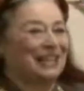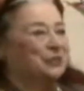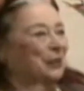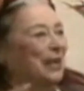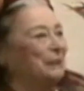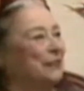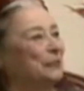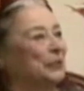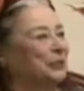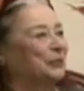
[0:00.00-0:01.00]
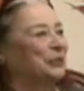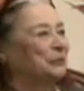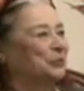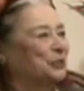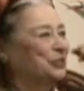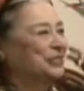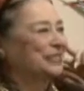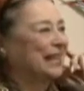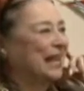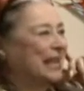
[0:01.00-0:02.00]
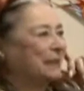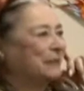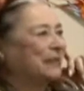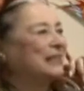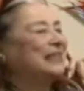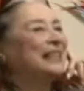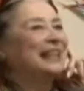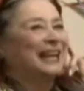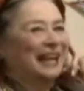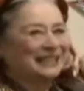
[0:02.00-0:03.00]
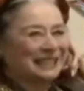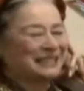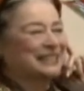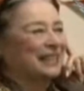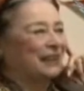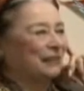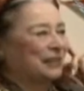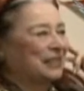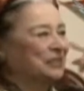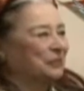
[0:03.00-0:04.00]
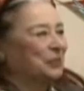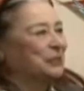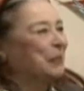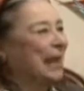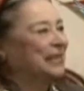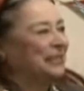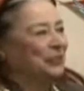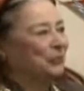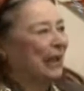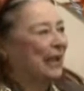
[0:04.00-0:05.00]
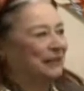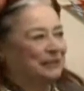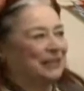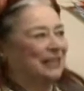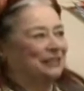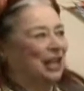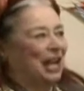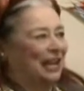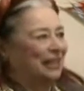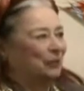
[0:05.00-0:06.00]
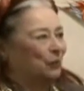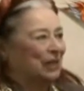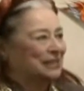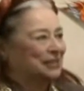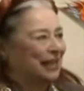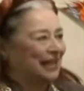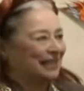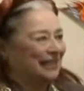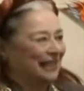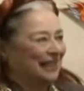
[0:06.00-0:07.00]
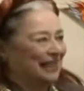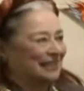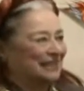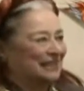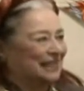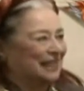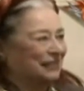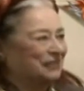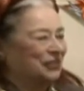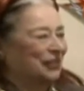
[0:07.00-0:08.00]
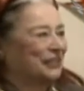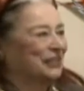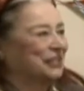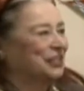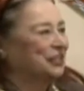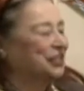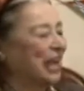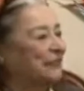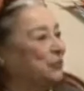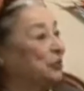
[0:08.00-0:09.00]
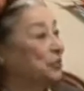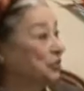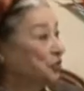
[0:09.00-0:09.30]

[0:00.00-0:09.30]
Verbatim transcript: That's why I'm familiar with the Boorstin oh, name. Oh, oh, oh. So, because well, it was bandied around a lot at Westlake and uh, during the years afterwards,